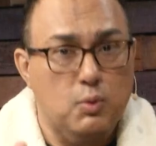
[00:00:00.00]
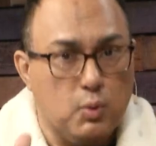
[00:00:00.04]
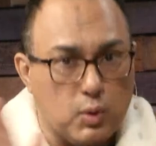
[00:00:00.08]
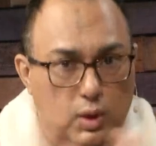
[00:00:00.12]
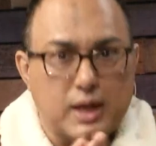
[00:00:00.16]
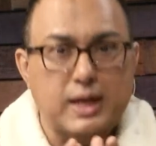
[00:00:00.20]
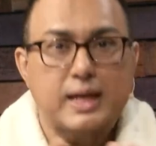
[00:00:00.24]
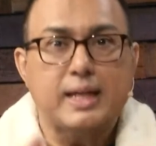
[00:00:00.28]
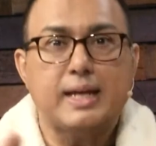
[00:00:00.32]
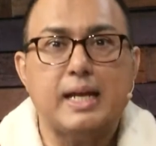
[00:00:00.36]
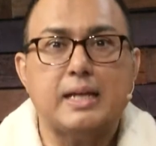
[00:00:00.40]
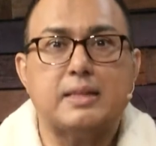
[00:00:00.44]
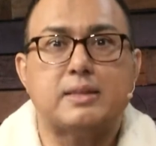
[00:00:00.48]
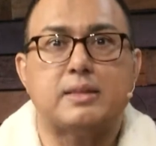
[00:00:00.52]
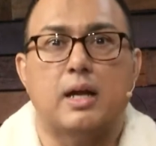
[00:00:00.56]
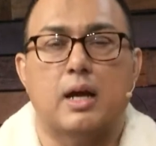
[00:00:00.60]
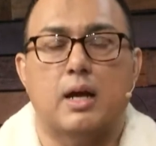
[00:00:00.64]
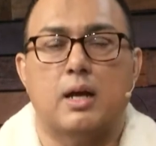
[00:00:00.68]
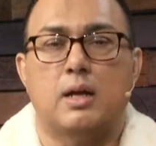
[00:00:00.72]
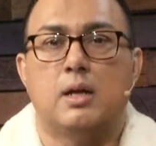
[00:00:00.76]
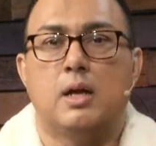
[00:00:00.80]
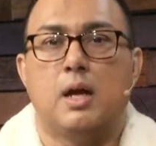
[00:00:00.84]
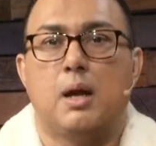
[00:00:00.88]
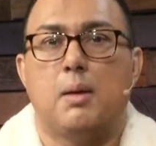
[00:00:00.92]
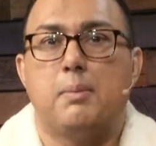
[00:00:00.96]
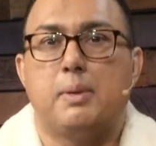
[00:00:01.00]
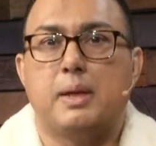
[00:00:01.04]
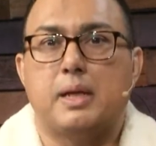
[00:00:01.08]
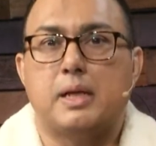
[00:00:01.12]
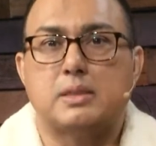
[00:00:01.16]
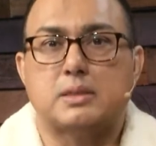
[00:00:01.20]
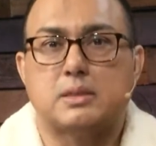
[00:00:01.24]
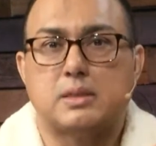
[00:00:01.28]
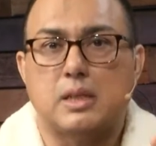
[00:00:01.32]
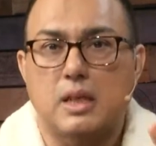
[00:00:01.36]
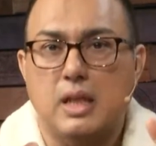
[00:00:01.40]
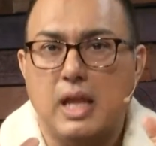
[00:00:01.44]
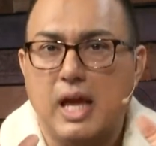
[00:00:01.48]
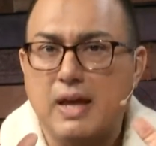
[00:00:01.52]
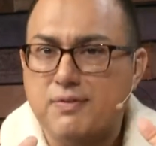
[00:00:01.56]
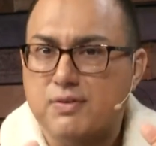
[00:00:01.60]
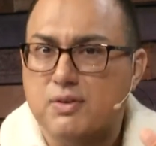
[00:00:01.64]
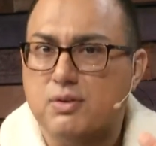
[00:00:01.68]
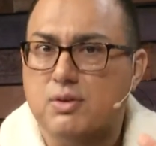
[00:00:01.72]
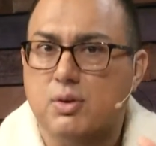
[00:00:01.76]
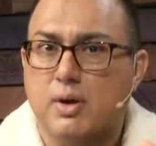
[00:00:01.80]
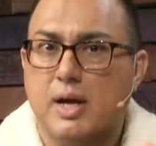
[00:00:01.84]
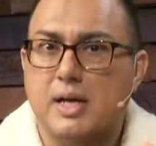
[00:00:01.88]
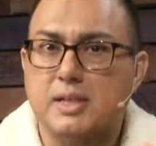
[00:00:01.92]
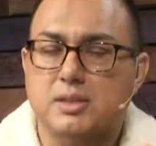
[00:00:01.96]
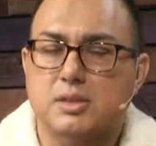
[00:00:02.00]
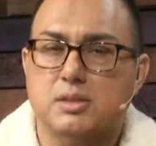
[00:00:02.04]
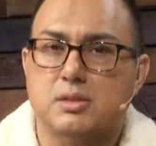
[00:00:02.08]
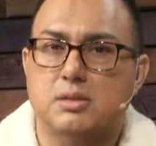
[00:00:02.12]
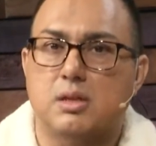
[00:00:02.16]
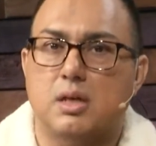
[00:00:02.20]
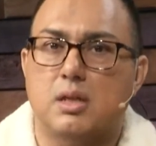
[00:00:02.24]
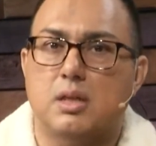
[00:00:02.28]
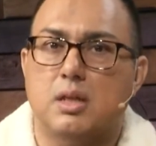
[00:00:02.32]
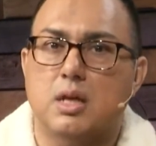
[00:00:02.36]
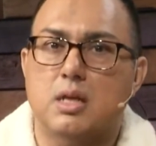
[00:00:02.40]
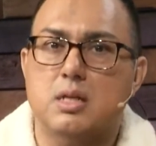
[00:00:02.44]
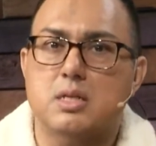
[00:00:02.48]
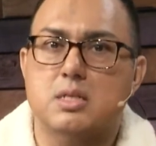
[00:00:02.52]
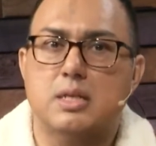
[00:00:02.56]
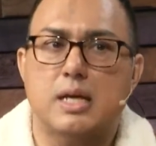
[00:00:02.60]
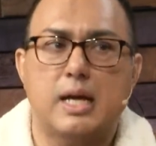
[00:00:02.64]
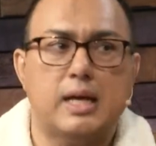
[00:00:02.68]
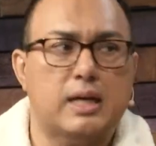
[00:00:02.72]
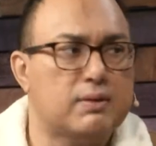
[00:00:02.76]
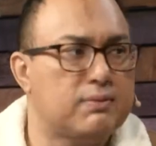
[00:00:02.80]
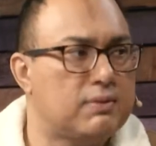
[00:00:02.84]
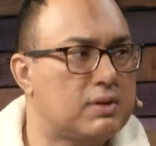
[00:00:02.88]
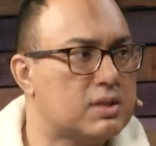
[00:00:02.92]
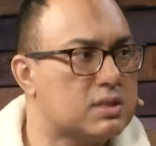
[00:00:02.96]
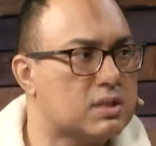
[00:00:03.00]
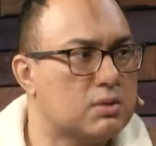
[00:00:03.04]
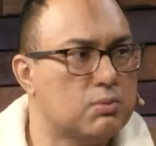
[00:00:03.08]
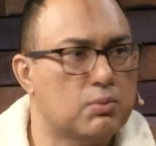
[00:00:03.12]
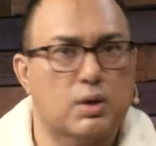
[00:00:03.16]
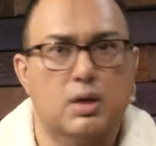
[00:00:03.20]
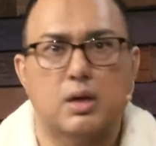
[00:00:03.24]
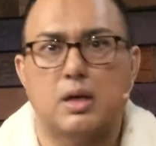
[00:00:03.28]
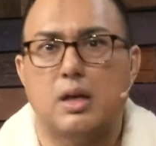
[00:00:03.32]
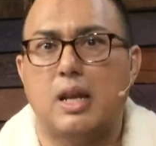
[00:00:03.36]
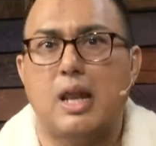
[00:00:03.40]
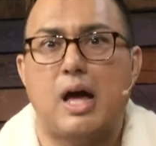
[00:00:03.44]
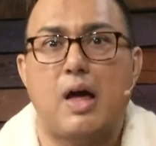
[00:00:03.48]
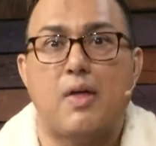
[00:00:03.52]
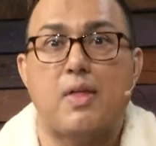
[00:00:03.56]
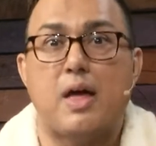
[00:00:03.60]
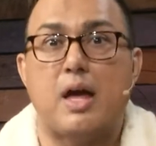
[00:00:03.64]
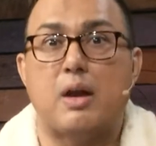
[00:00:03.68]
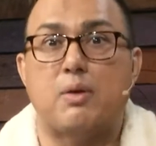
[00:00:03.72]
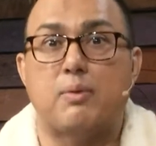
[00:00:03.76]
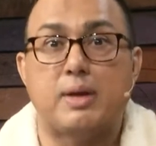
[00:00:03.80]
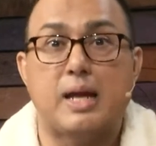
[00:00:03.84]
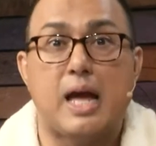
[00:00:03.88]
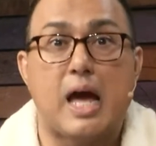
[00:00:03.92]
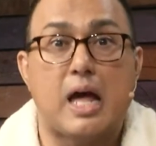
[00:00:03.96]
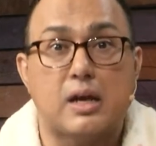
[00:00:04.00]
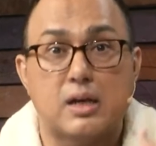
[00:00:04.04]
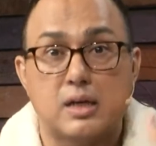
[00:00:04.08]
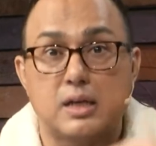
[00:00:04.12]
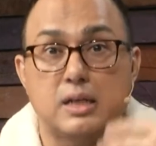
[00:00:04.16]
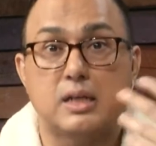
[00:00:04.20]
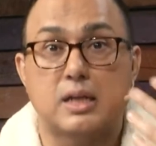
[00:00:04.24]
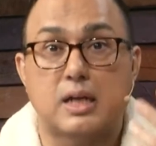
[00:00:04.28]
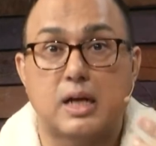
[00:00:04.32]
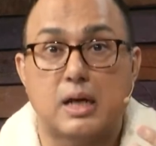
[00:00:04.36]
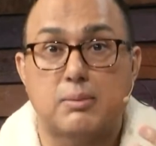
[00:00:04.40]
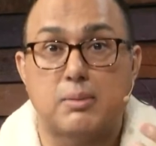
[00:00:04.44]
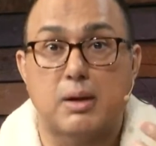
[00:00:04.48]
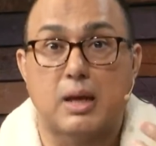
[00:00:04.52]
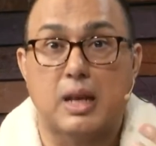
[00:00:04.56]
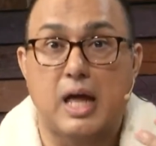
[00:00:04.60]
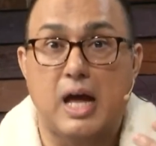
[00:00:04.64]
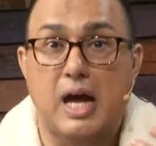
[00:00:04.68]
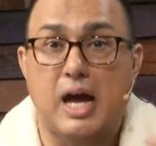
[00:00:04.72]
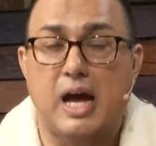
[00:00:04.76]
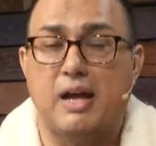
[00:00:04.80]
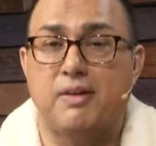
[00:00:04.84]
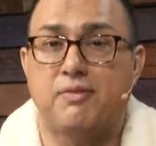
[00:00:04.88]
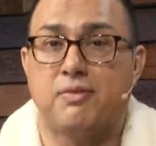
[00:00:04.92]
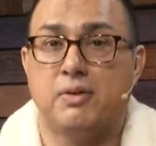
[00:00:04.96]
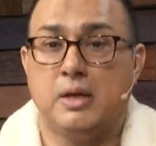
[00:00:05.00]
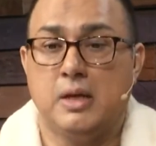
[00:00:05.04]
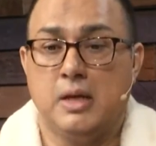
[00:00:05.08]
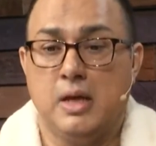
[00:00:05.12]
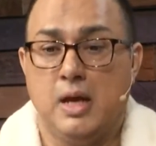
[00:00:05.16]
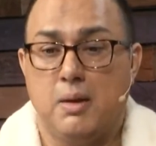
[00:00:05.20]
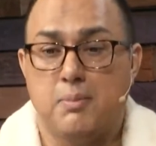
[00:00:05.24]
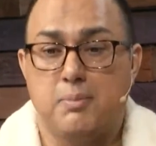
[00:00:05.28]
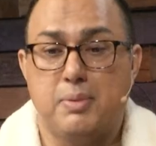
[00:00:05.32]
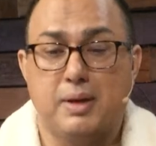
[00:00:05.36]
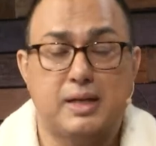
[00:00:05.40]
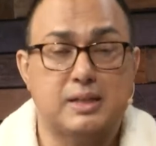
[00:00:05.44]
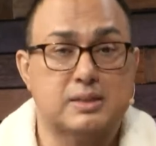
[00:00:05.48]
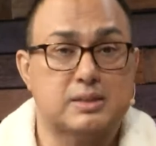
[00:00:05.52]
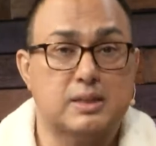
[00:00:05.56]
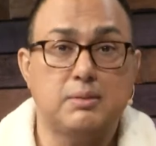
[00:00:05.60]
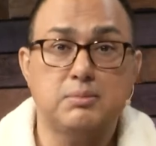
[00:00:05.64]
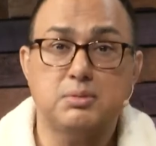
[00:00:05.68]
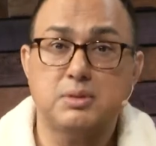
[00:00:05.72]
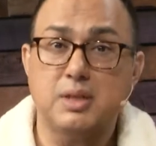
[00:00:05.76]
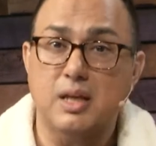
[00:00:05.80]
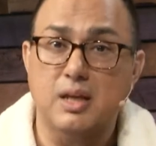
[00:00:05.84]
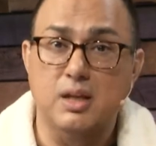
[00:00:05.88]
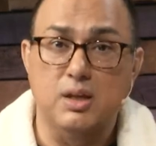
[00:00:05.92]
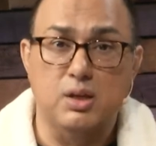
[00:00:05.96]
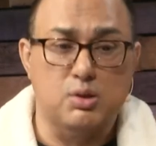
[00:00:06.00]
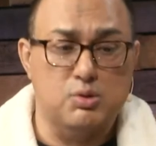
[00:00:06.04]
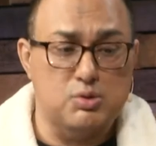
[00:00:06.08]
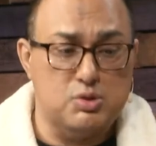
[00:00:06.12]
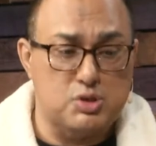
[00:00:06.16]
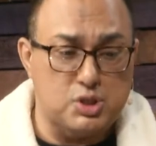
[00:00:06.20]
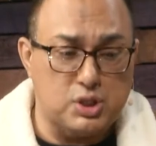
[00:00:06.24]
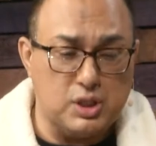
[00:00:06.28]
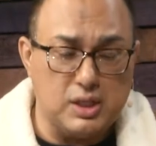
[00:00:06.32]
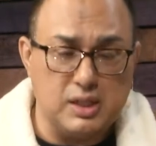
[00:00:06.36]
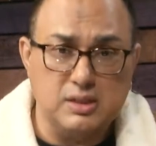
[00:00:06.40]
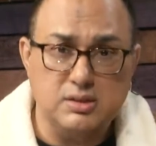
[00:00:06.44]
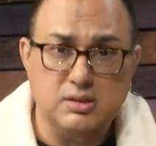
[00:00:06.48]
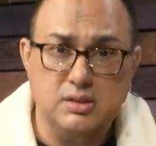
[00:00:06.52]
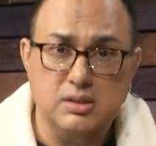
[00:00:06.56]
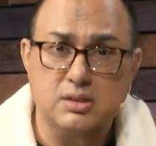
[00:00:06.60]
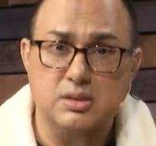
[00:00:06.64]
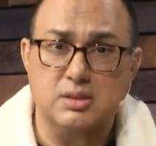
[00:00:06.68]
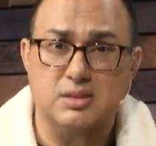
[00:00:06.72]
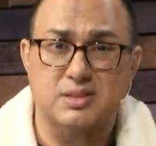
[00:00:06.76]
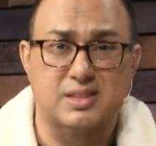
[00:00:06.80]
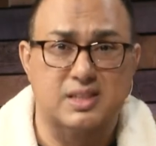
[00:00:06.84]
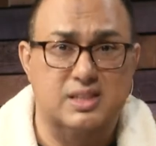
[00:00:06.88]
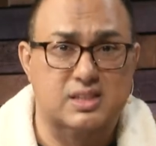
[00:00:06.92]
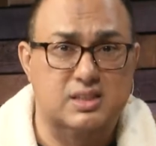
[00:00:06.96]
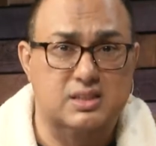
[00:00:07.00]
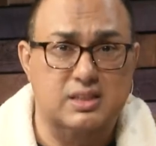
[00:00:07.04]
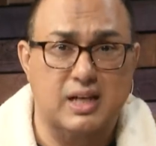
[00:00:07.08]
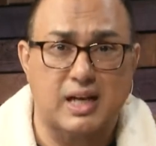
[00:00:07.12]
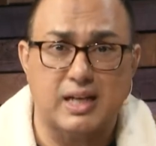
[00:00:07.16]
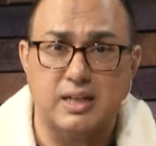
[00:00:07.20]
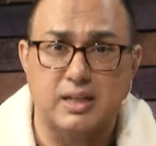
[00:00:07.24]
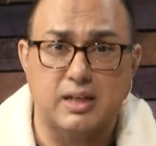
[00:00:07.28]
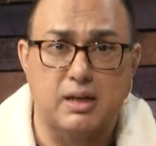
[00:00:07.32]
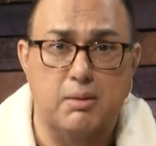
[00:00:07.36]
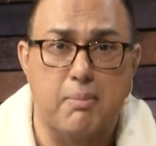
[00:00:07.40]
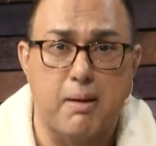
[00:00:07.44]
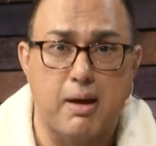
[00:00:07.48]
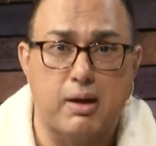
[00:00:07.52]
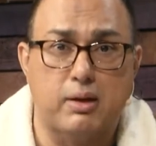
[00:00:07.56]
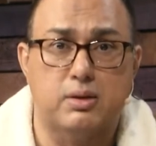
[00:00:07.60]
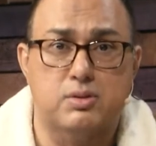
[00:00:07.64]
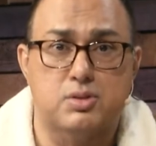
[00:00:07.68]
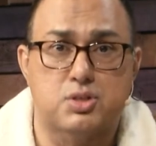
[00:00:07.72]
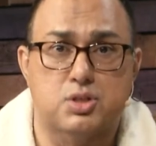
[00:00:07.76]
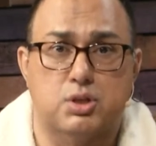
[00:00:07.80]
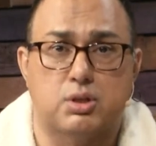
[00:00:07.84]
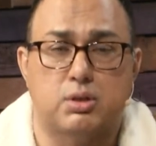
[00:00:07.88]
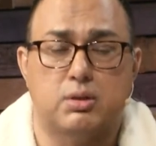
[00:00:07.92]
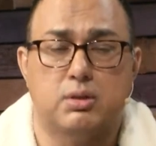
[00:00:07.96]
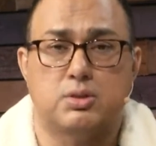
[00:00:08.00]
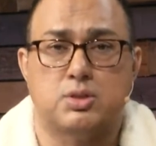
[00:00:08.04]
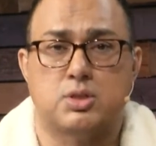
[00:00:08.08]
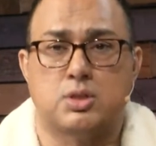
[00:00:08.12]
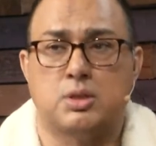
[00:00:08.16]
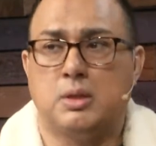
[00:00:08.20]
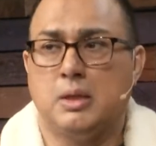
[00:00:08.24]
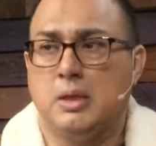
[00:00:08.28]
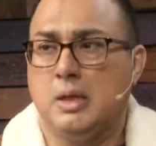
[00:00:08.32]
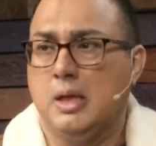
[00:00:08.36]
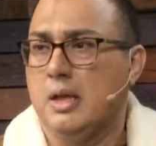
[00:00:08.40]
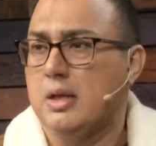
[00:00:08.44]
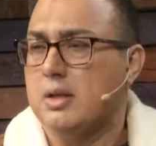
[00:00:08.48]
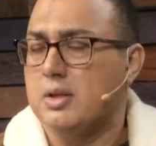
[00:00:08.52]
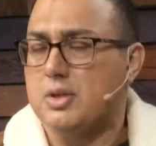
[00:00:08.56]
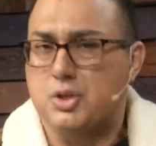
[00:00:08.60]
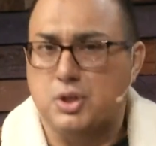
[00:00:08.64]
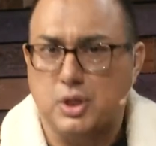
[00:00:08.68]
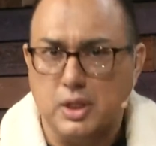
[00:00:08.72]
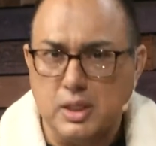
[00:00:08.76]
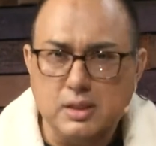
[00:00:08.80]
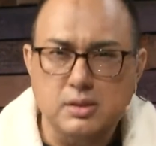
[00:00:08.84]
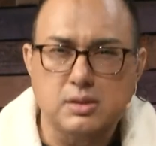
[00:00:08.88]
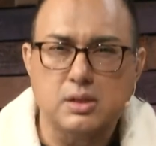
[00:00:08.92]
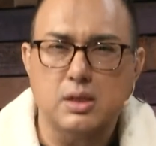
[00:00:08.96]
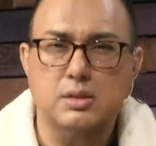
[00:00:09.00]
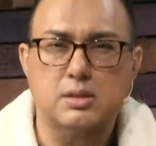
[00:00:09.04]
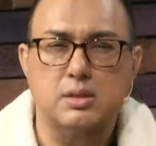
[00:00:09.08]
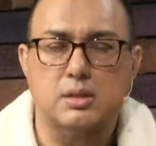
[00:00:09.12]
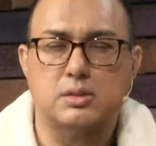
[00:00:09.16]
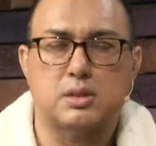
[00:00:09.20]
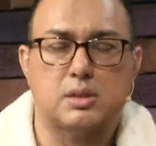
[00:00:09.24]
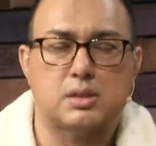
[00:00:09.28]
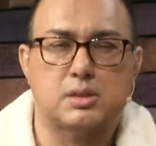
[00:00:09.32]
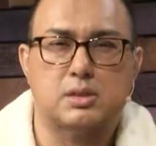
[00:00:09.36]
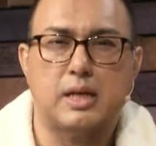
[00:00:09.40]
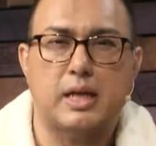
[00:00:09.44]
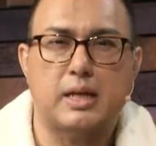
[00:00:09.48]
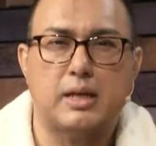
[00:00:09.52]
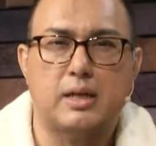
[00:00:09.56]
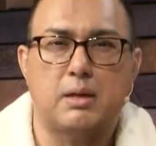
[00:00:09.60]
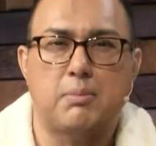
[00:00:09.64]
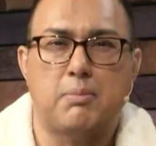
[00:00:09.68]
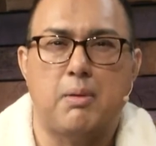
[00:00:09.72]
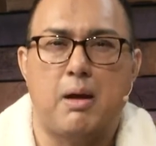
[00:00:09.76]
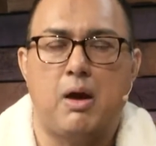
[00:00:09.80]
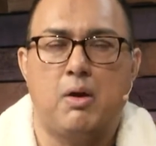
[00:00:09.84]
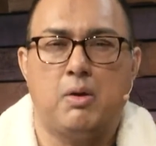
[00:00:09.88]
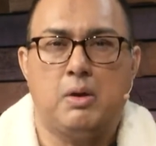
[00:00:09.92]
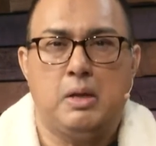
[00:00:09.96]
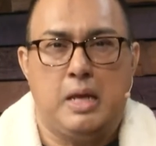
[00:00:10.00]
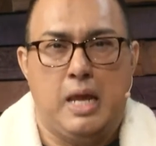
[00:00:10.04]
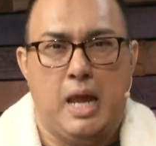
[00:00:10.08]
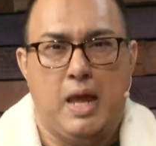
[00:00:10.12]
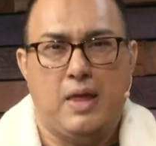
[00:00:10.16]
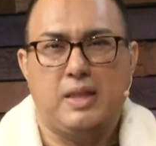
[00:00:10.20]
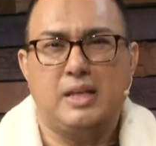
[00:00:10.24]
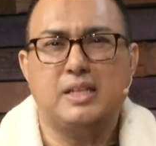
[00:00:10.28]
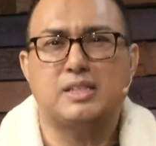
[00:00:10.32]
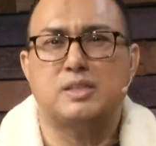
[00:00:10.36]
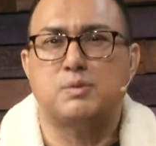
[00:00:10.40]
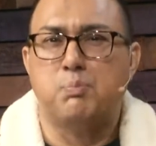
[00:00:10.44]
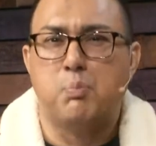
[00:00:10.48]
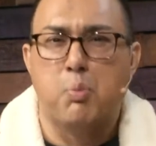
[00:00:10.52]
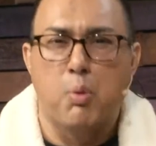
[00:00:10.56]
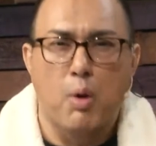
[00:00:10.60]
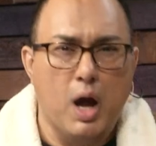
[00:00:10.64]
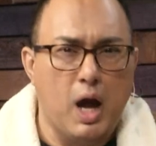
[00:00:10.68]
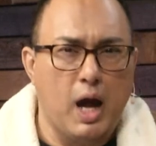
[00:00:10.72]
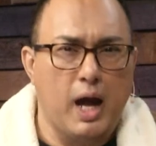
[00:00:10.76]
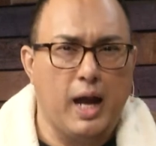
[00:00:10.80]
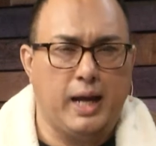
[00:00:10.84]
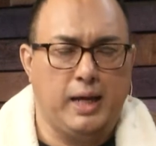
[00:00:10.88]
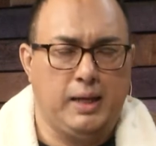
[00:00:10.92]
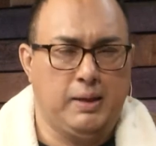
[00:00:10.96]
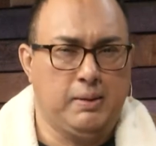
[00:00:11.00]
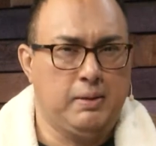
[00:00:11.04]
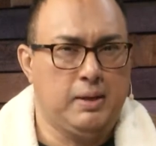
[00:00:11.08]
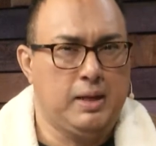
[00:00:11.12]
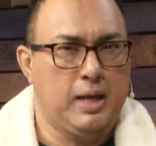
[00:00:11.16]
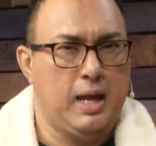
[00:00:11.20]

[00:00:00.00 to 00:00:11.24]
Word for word: We're going to get there because the life of Christ is on the inside of us, and we're going to allow that reality to come alive because I'm telling you, Jesus is excited about his church. Jesus is excited about his bride.